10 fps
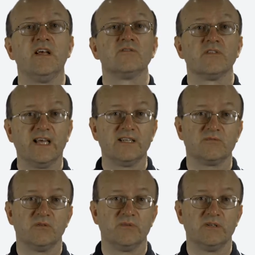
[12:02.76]
So
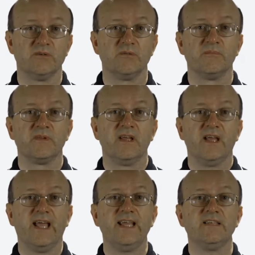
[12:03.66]
that's what we do.
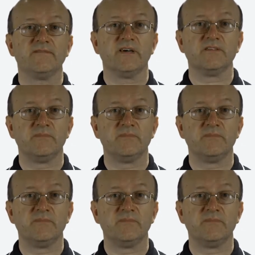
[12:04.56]
A divides